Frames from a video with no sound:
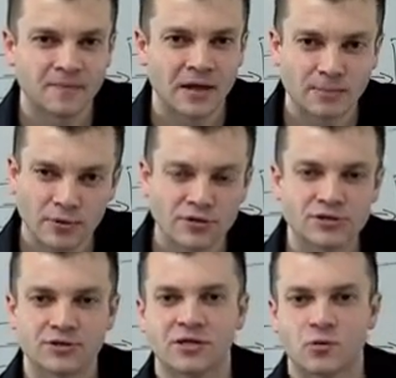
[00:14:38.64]
And I'm pretty
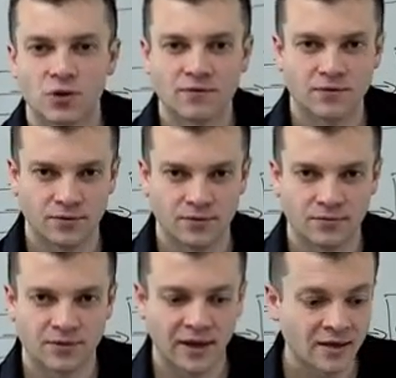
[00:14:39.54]
sure it's going to work for you,
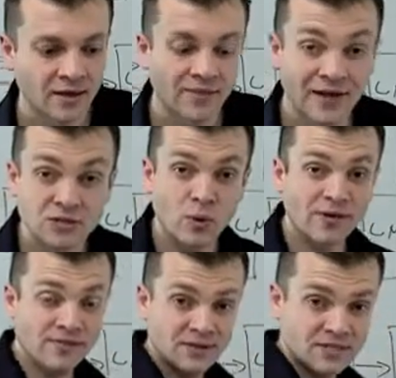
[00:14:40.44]
okay? That's
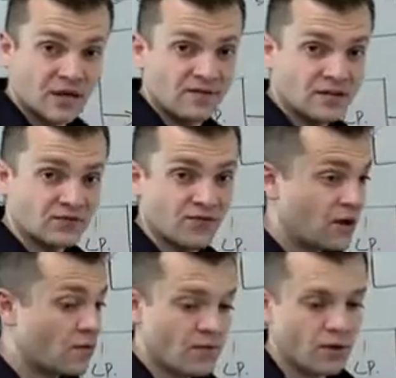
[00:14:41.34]
why this stuff is
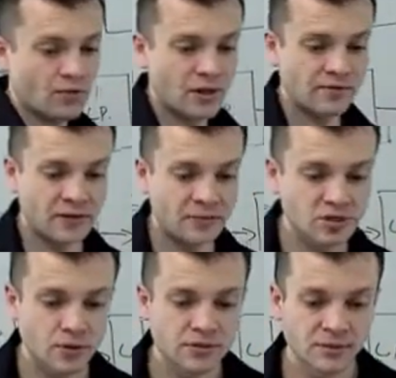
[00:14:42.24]
very, very relevant. Let me
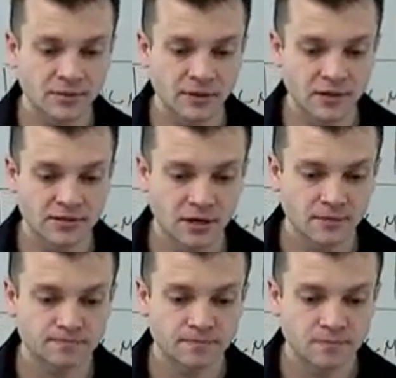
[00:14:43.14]
show you something else
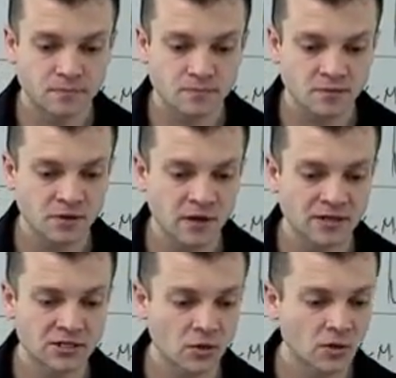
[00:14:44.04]
here.
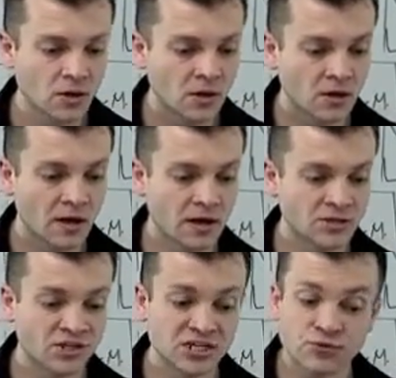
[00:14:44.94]
Okay, so
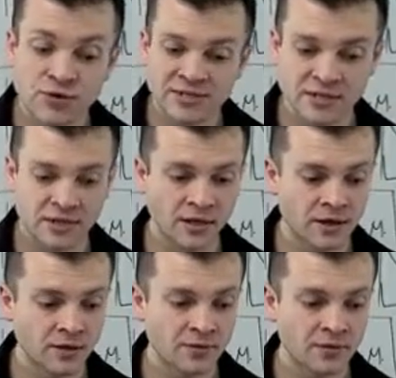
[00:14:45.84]
just recently
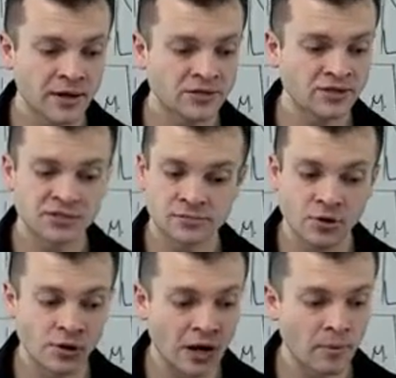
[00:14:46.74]
here, right? Just
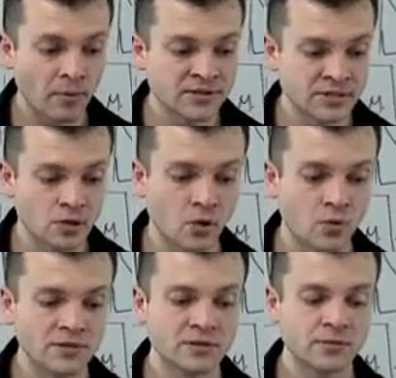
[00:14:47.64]
a couple months ago,